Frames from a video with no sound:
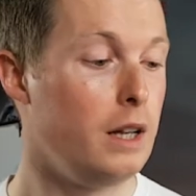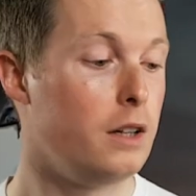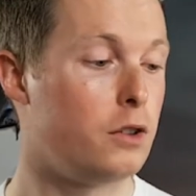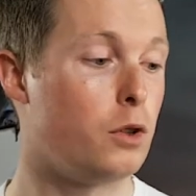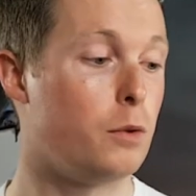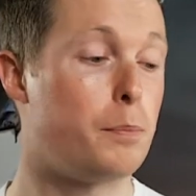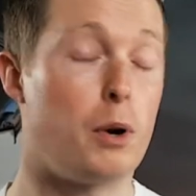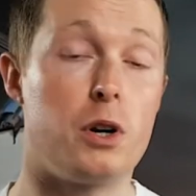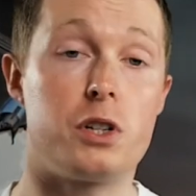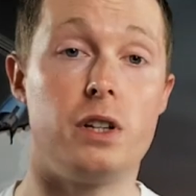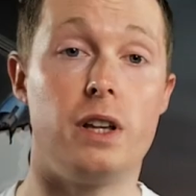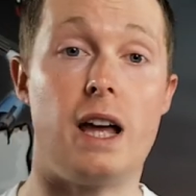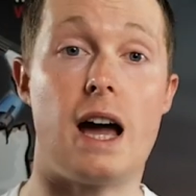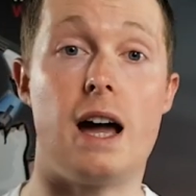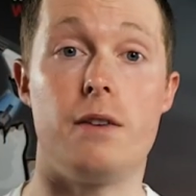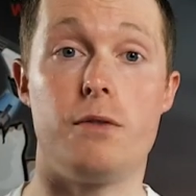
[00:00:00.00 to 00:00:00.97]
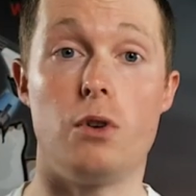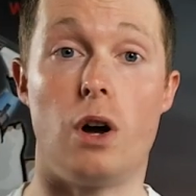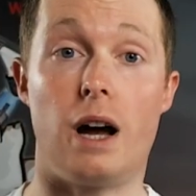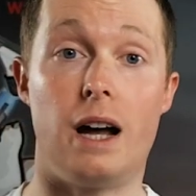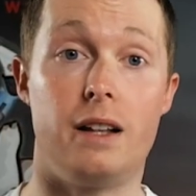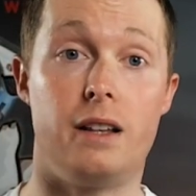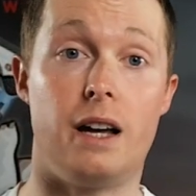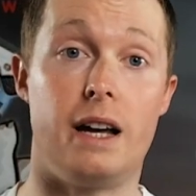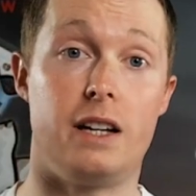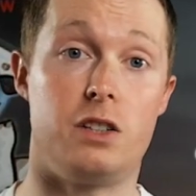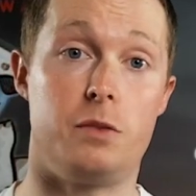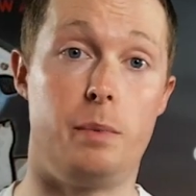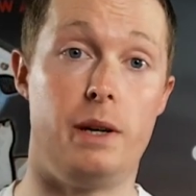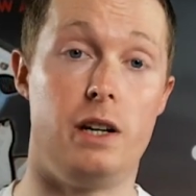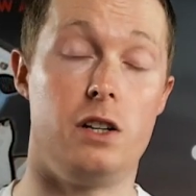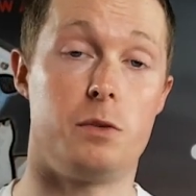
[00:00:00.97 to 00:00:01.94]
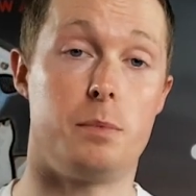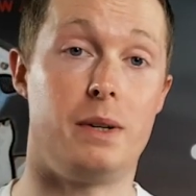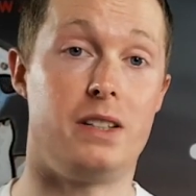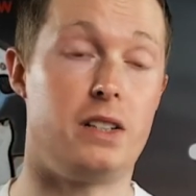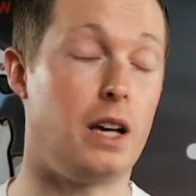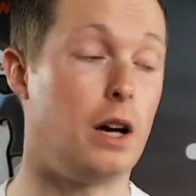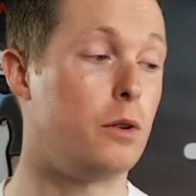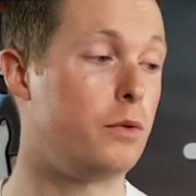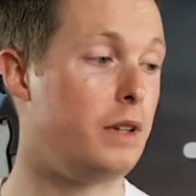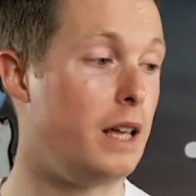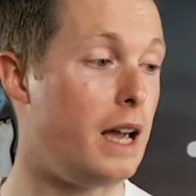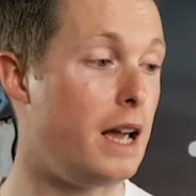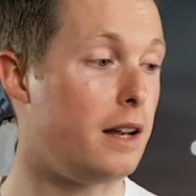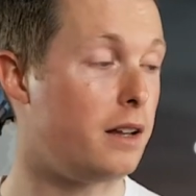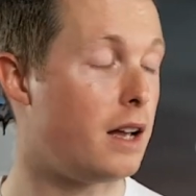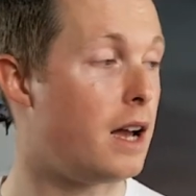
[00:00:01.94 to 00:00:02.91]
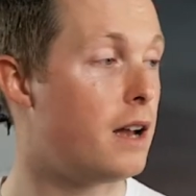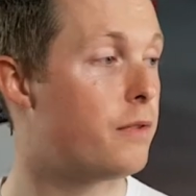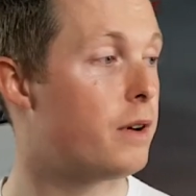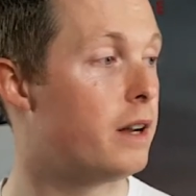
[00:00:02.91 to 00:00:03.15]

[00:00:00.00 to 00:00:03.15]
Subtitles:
So personally, I've not had that experience myself yet. I've